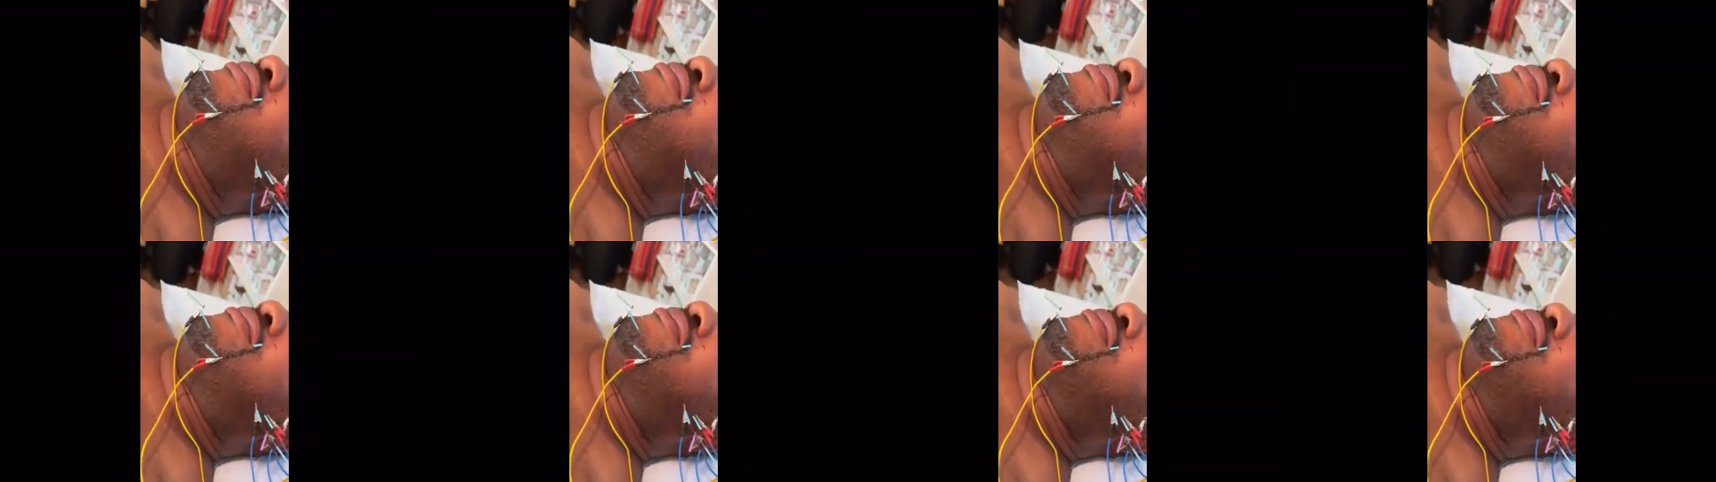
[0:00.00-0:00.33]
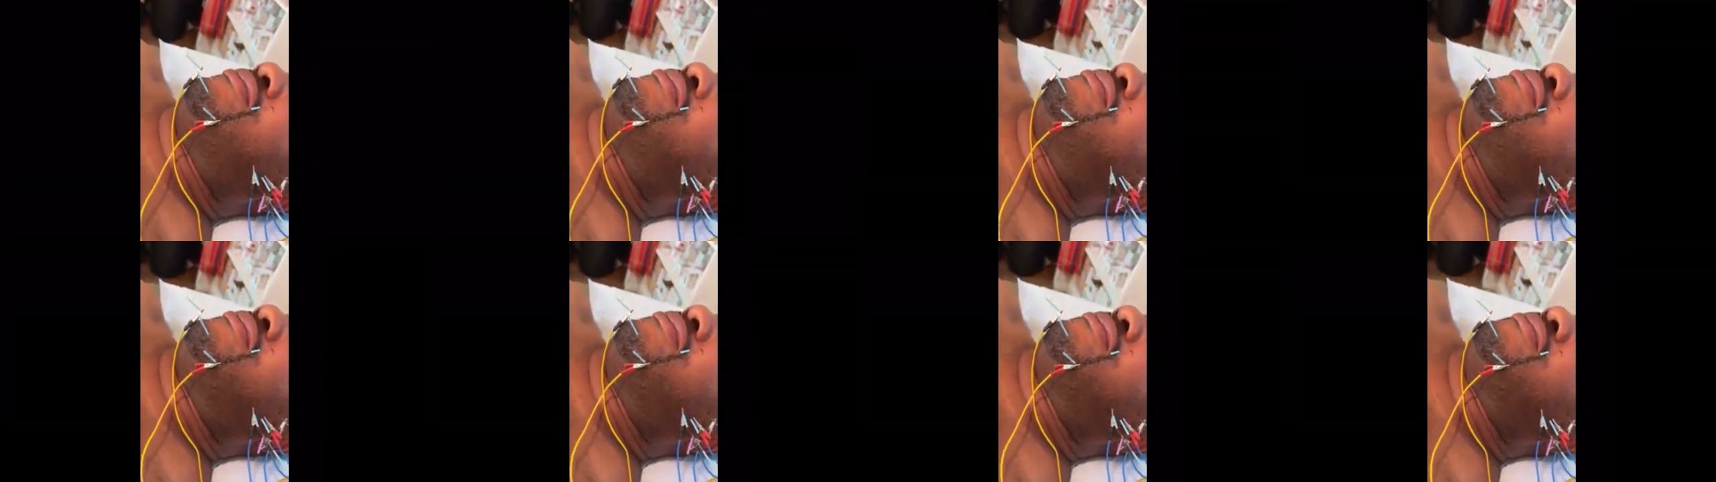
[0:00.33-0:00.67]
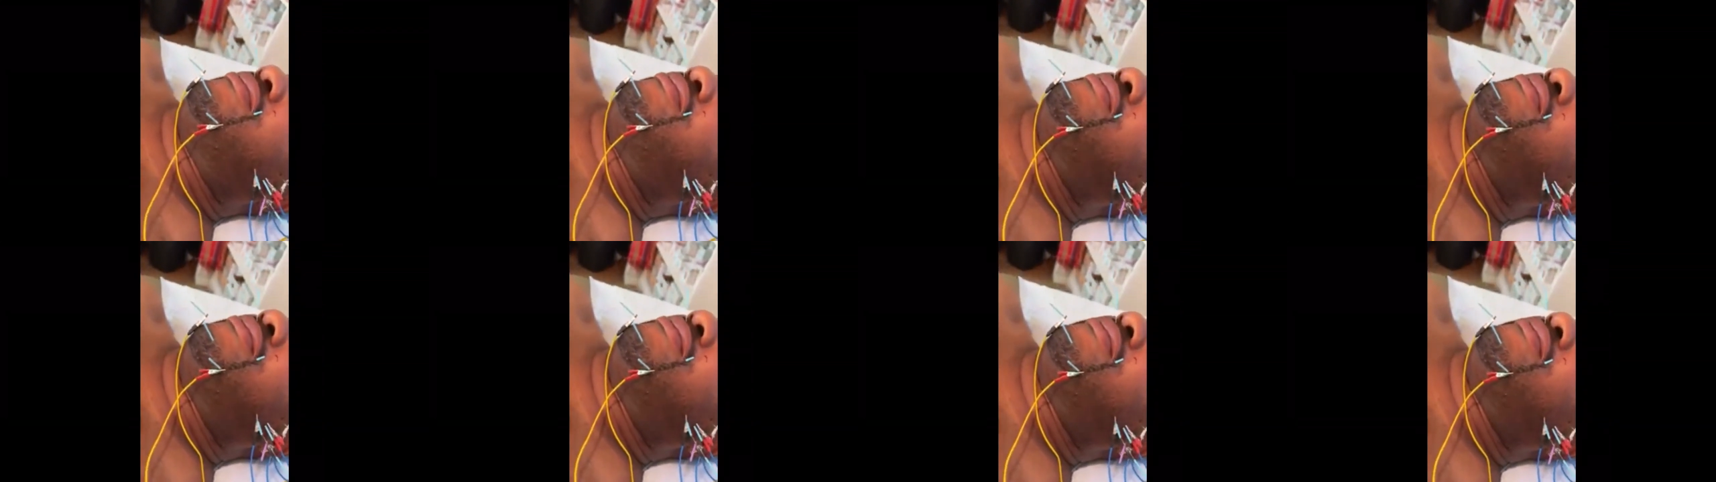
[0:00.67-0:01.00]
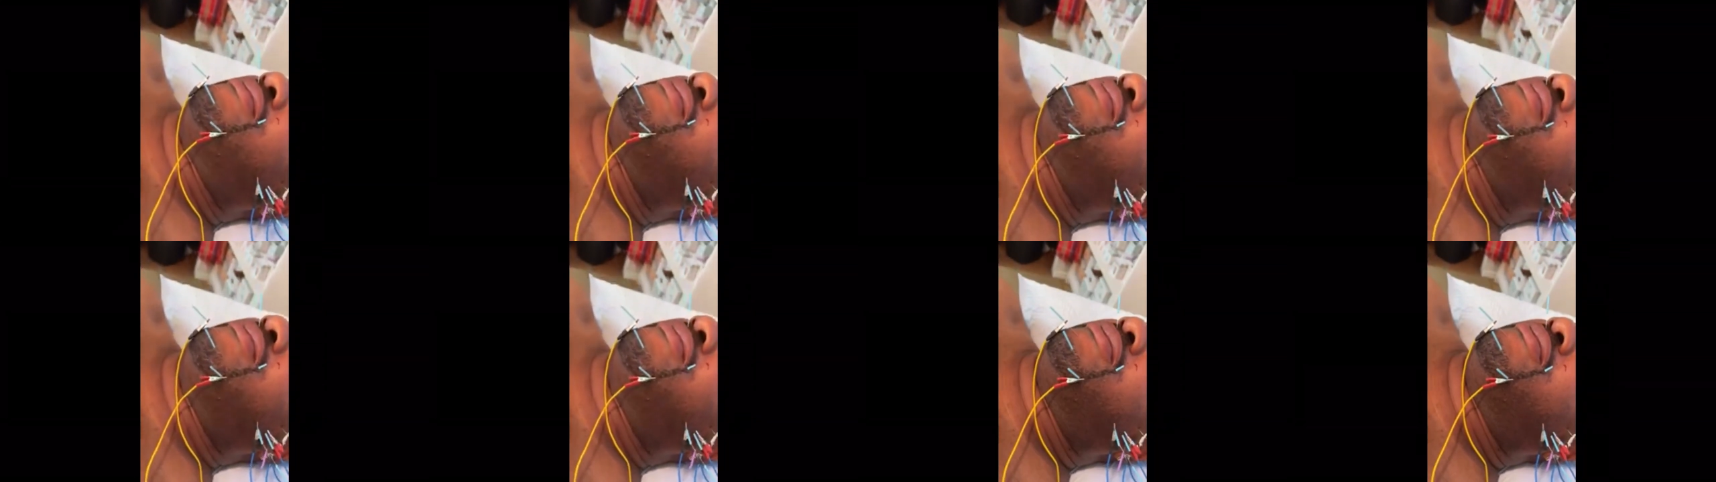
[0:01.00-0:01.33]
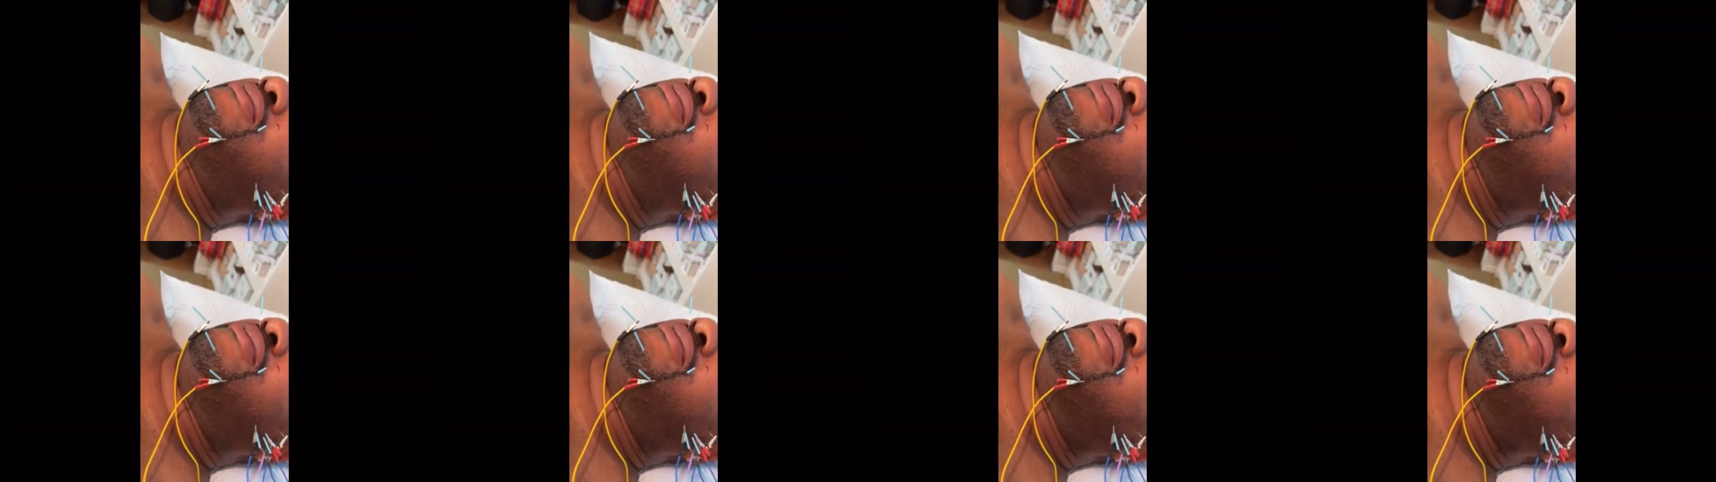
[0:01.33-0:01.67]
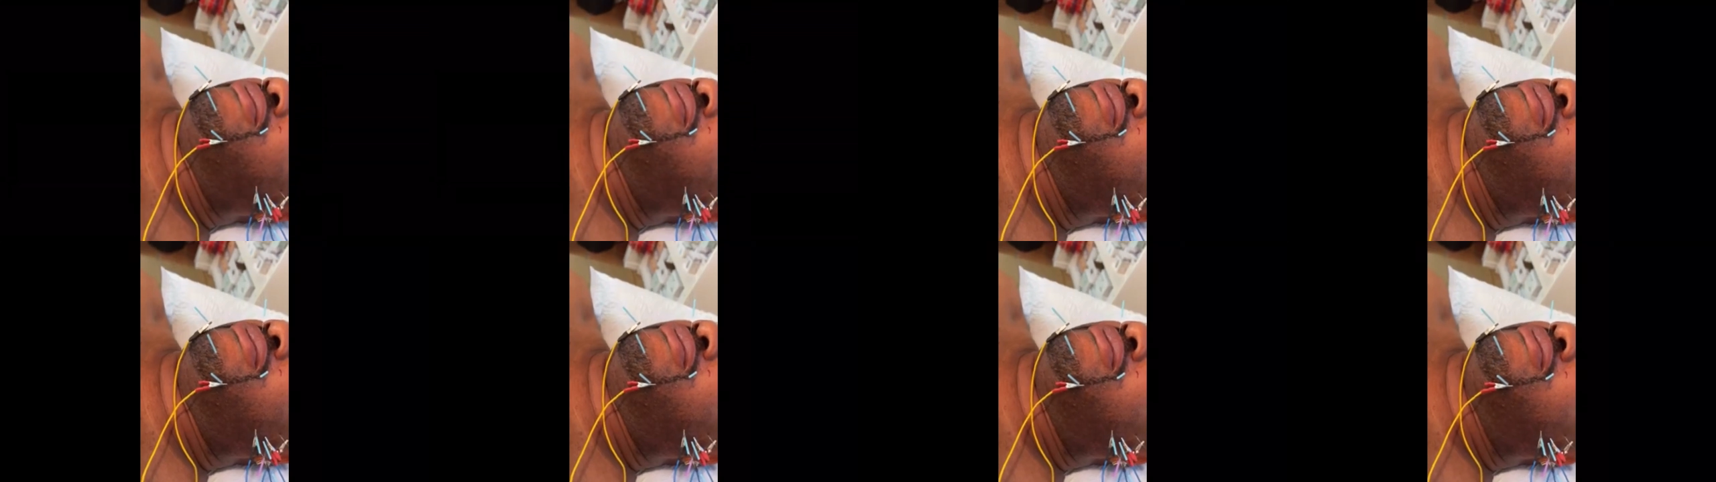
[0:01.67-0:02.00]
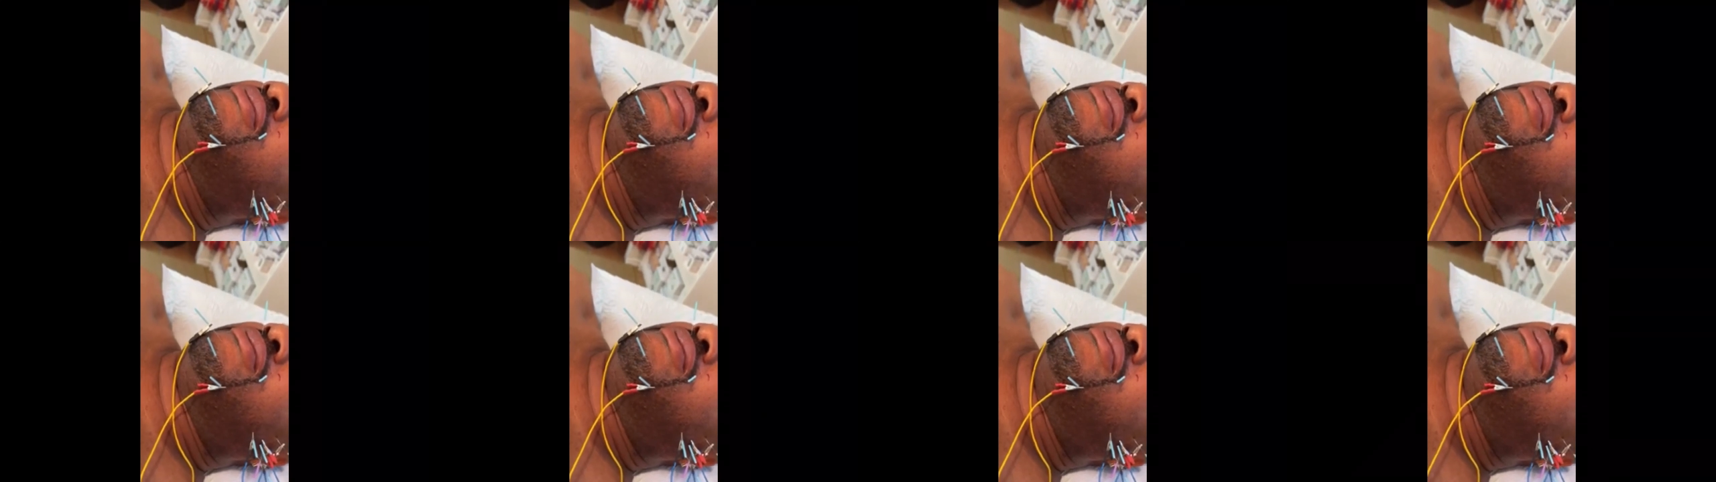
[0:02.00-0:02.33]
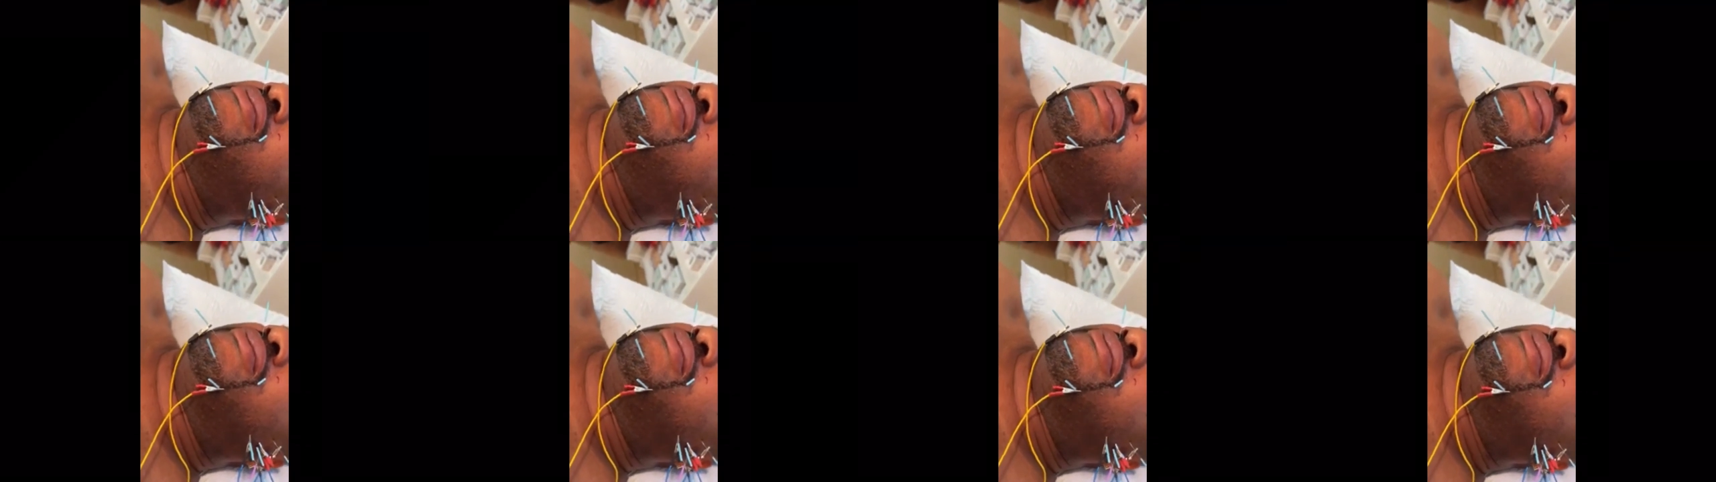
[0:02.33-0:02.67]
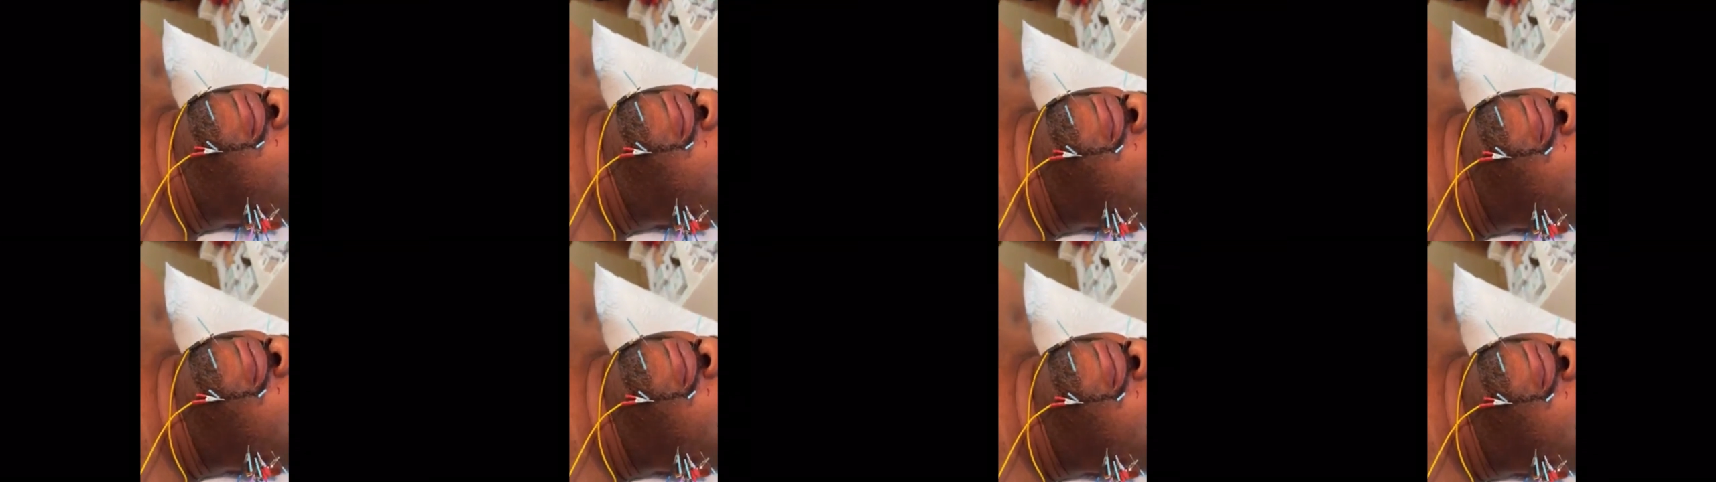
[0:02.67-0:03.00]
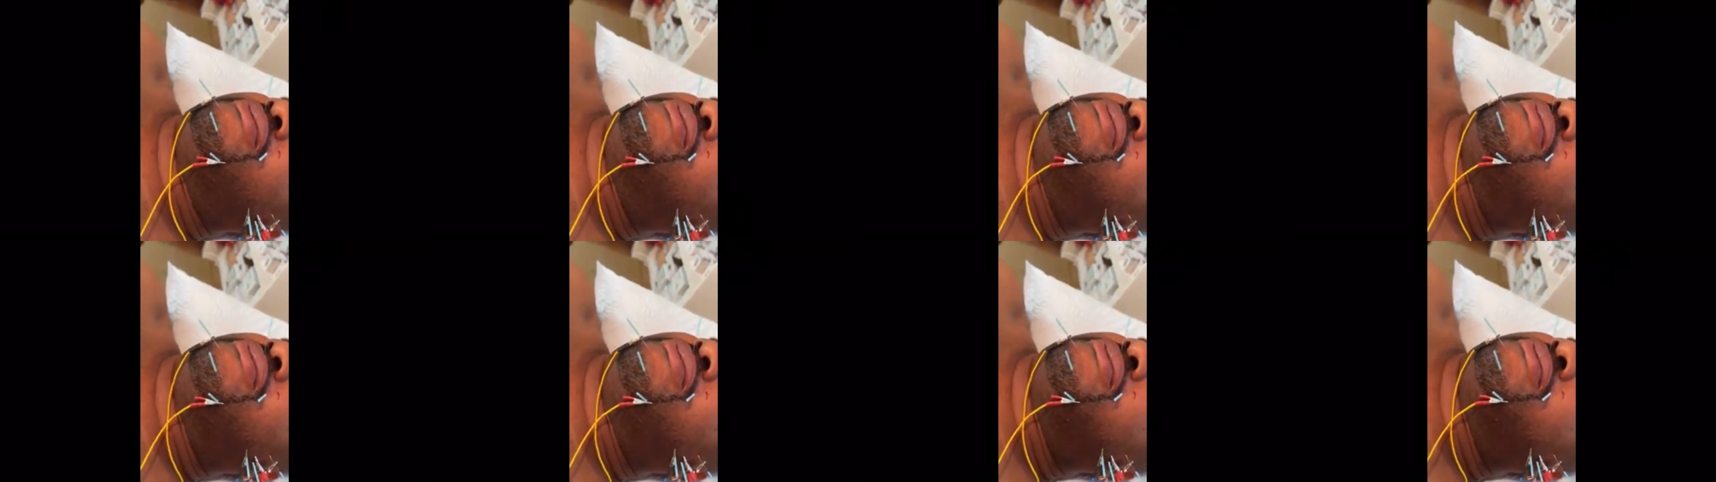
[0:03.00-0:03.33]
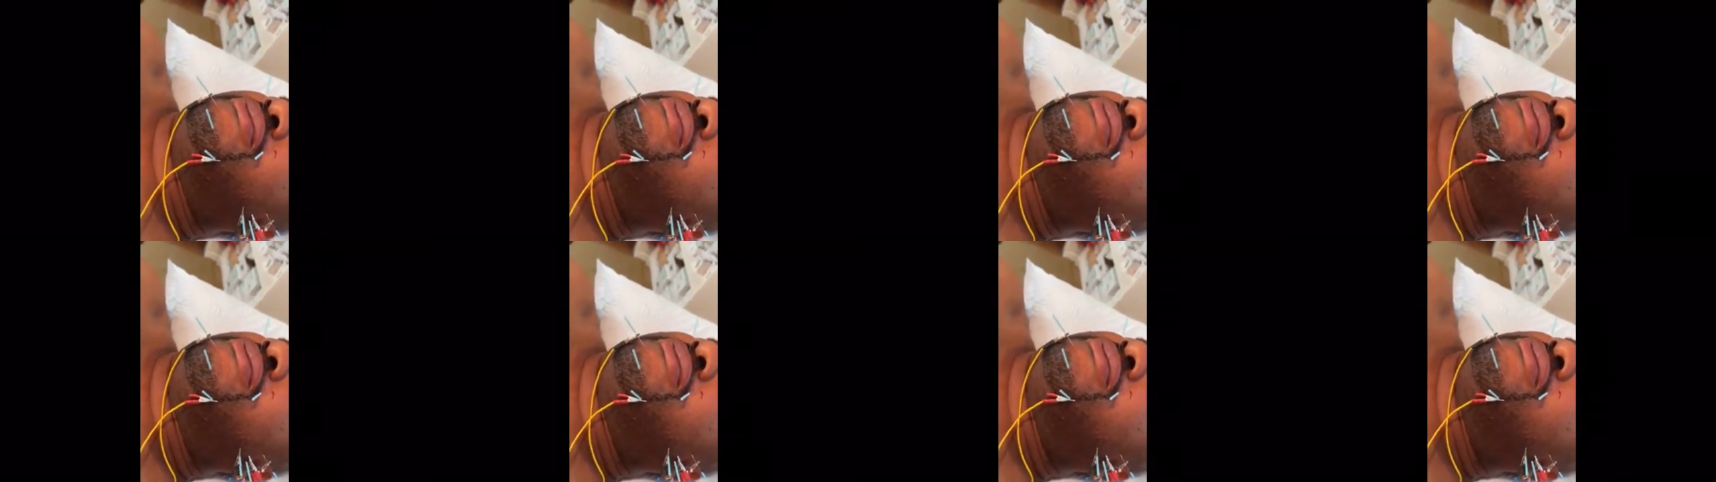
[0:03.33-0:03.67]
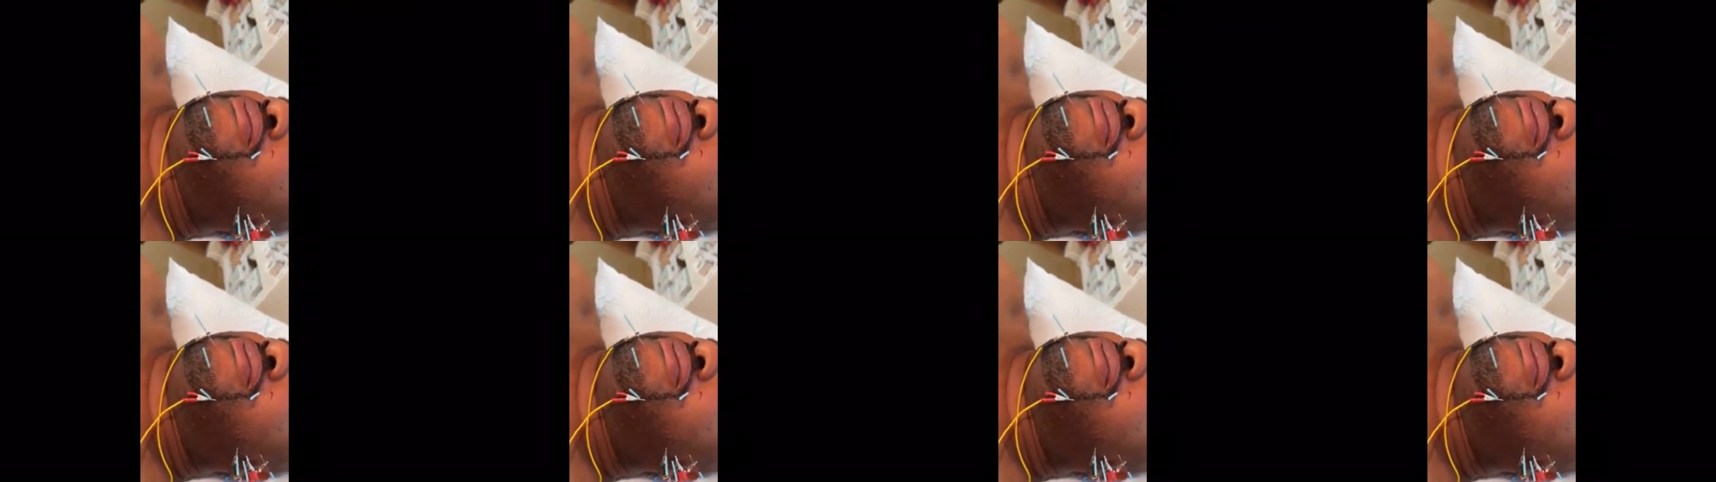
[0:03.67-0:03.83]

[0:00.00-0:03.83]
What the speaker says: Nobody's mouth can be seen.